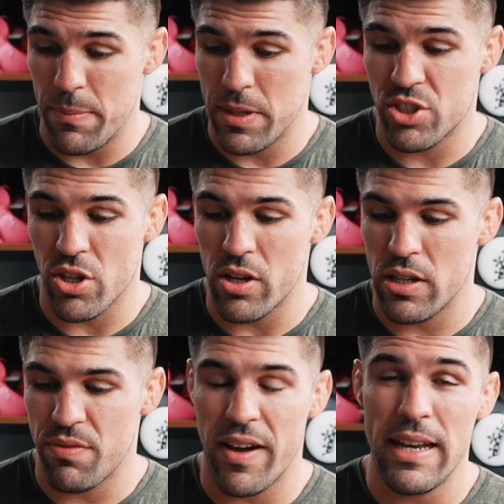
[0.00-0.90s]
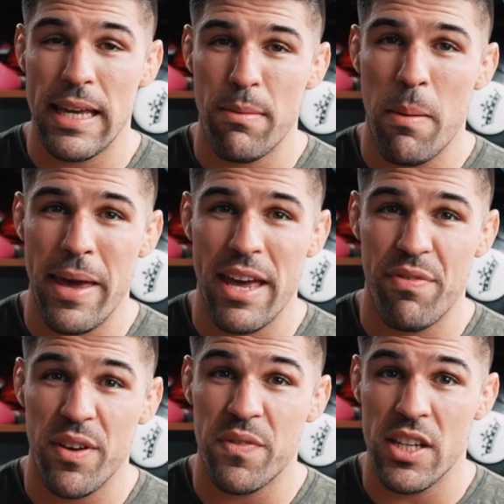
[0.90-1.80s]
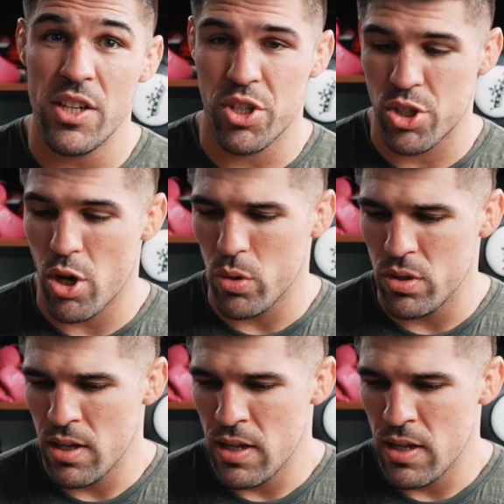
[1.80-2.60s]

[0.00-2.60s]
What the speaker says: He started fighting MMA at 15 years old,